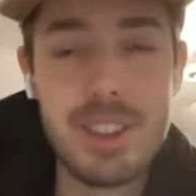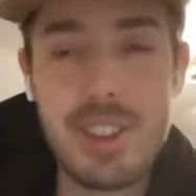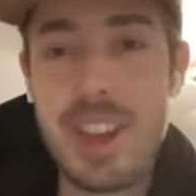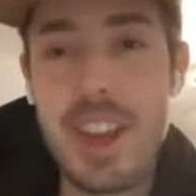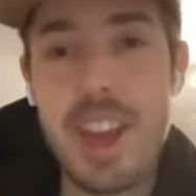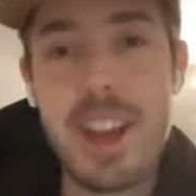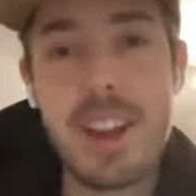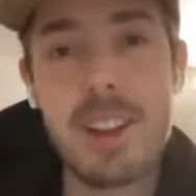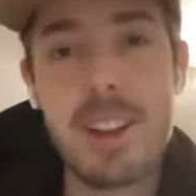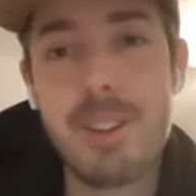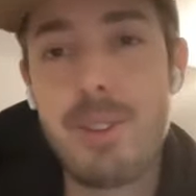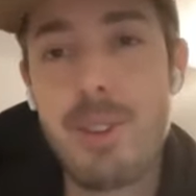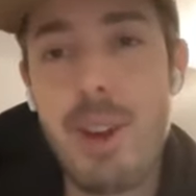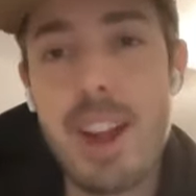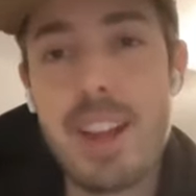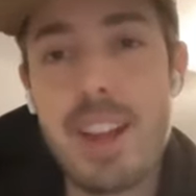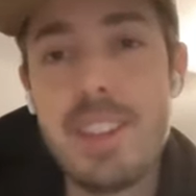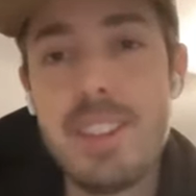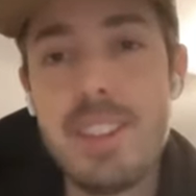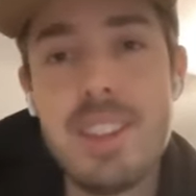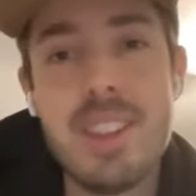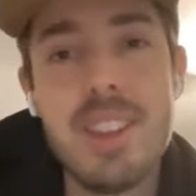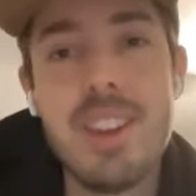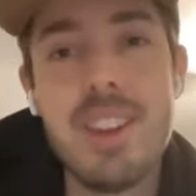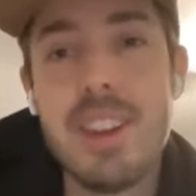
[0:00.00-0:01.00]
so yeah,
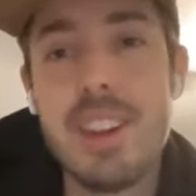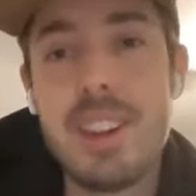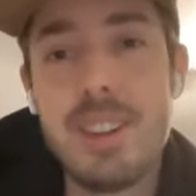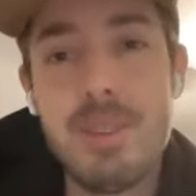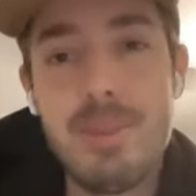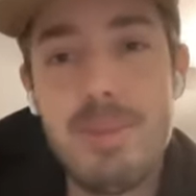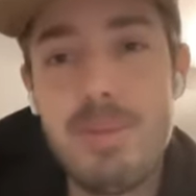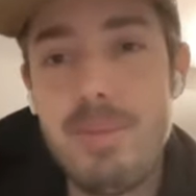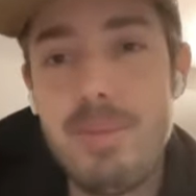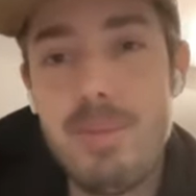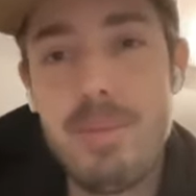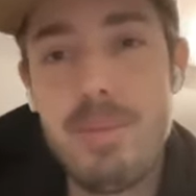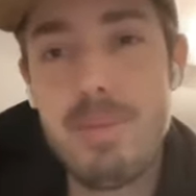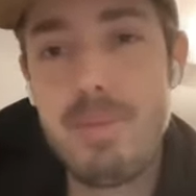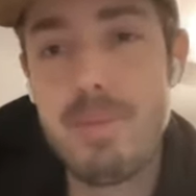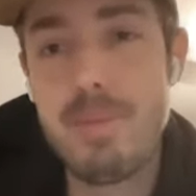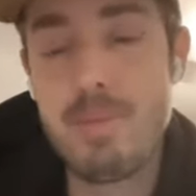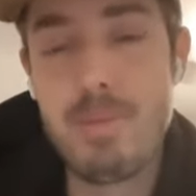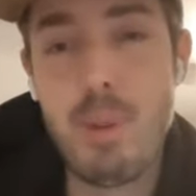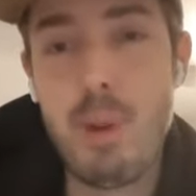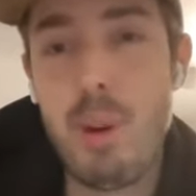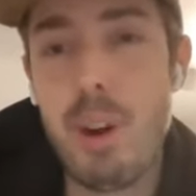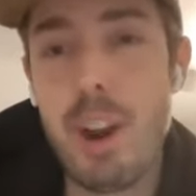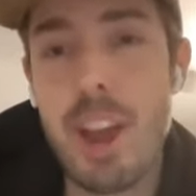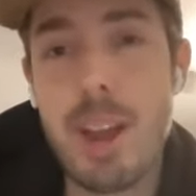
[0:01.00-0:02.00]
crazy that
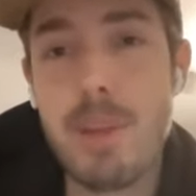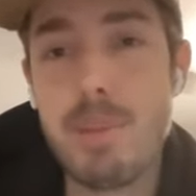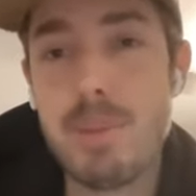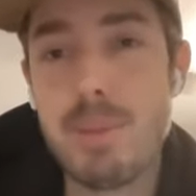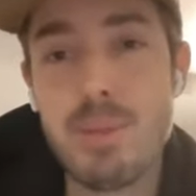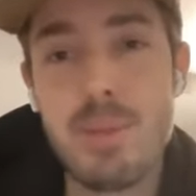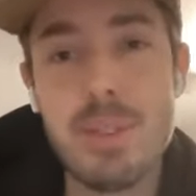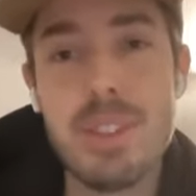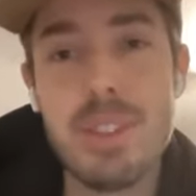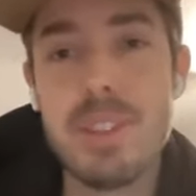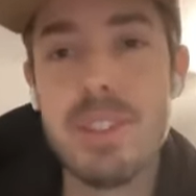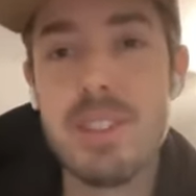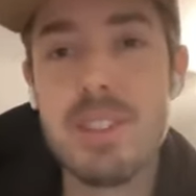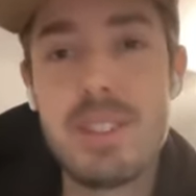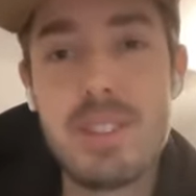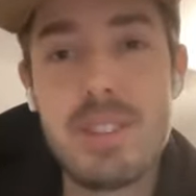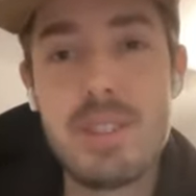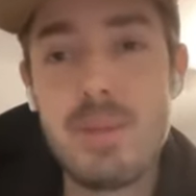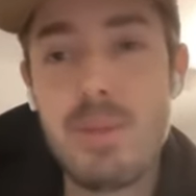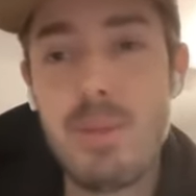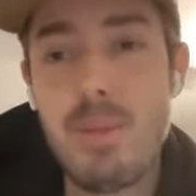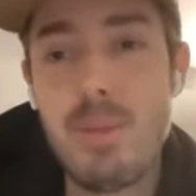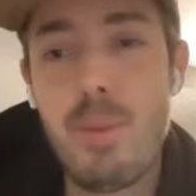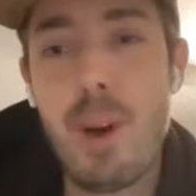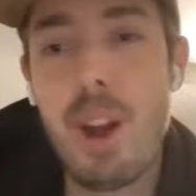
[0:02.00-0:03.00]
Bored Apes
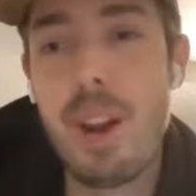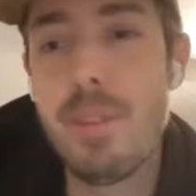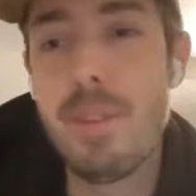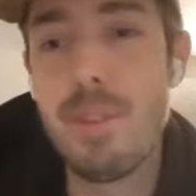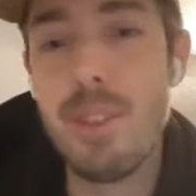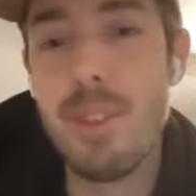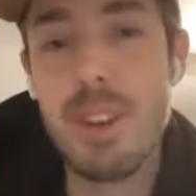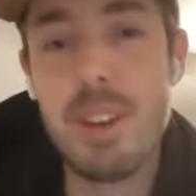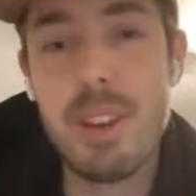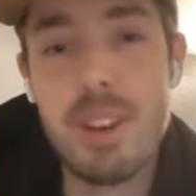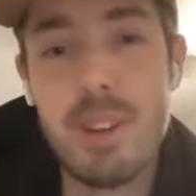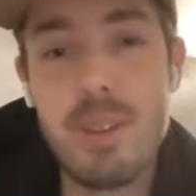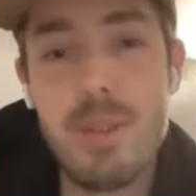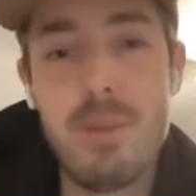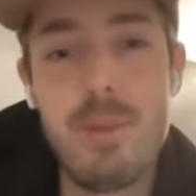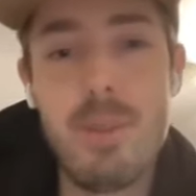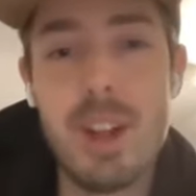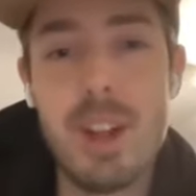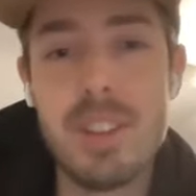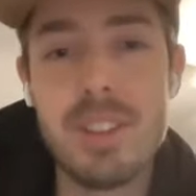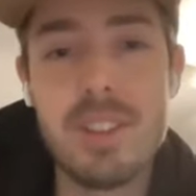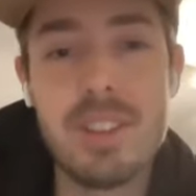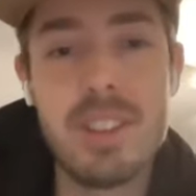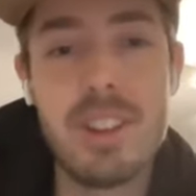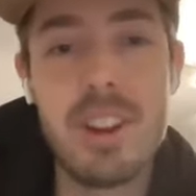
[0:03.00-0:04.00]
was one of the
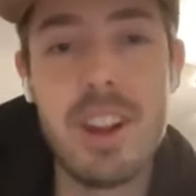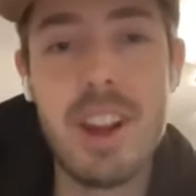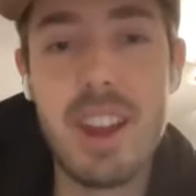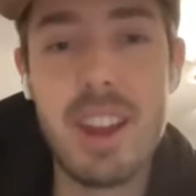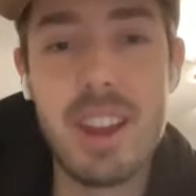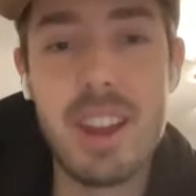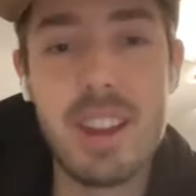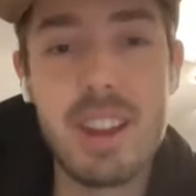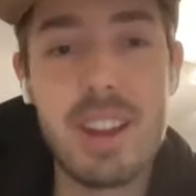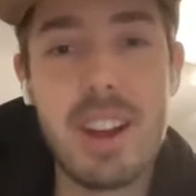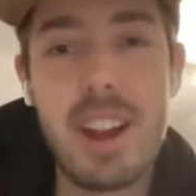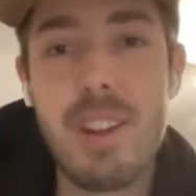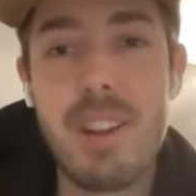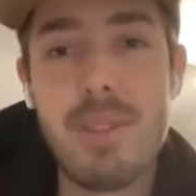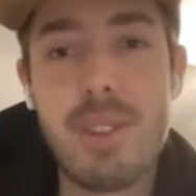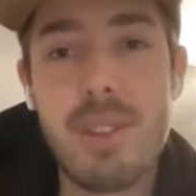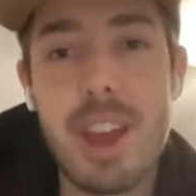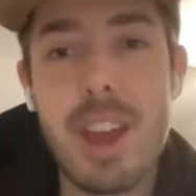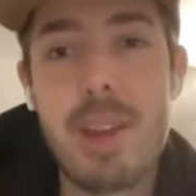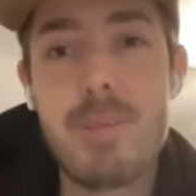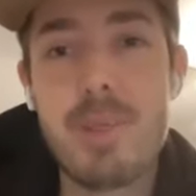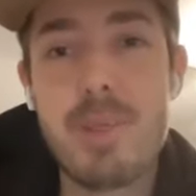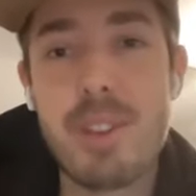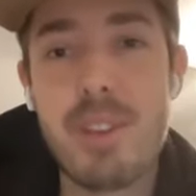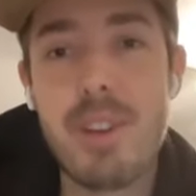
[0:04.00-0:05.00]
ones that I kind of
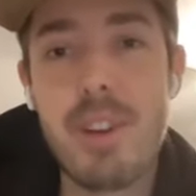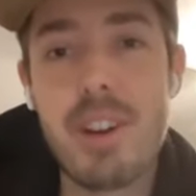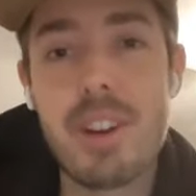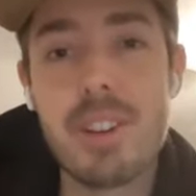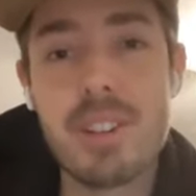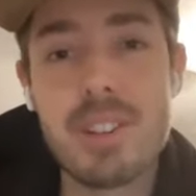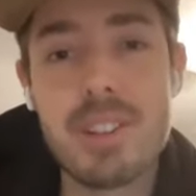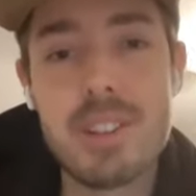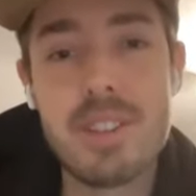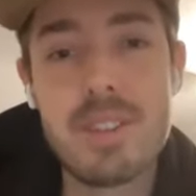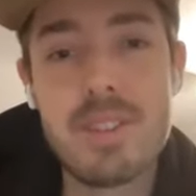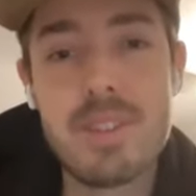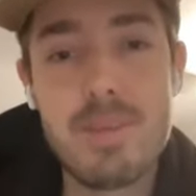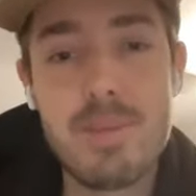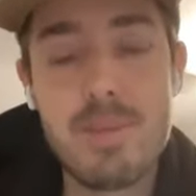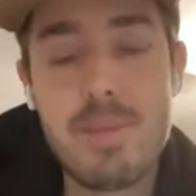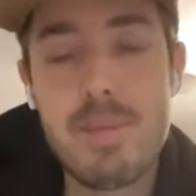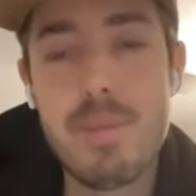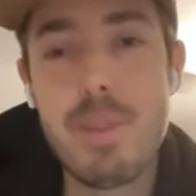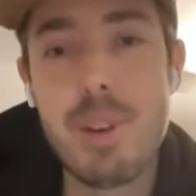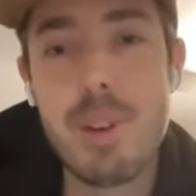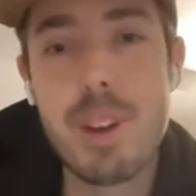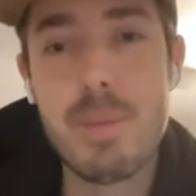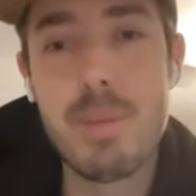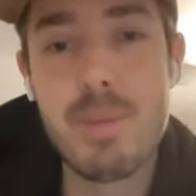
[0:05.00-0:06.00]
came across
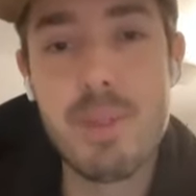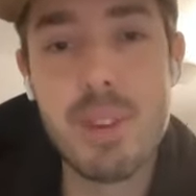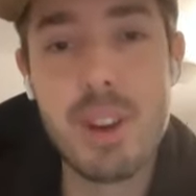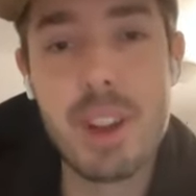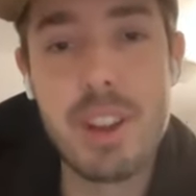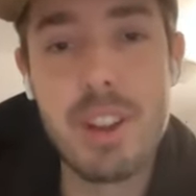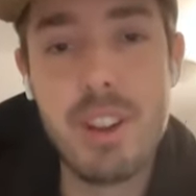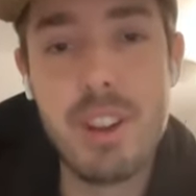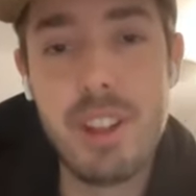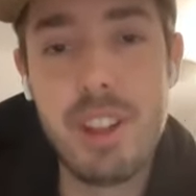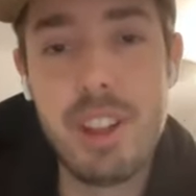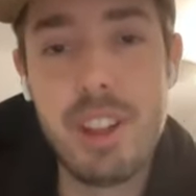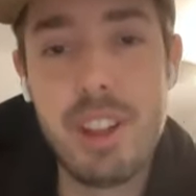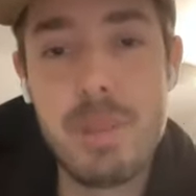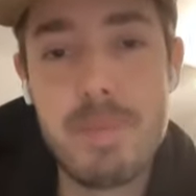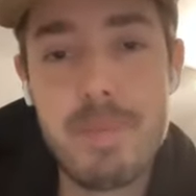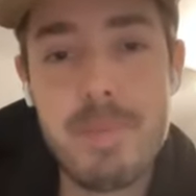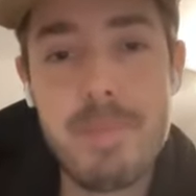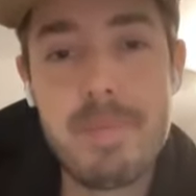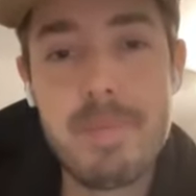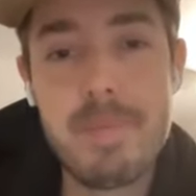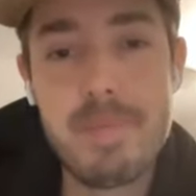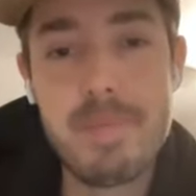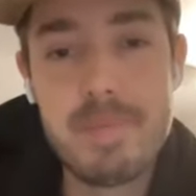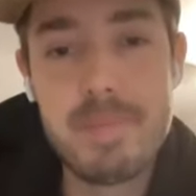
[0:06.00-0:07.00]
pretty pretty early.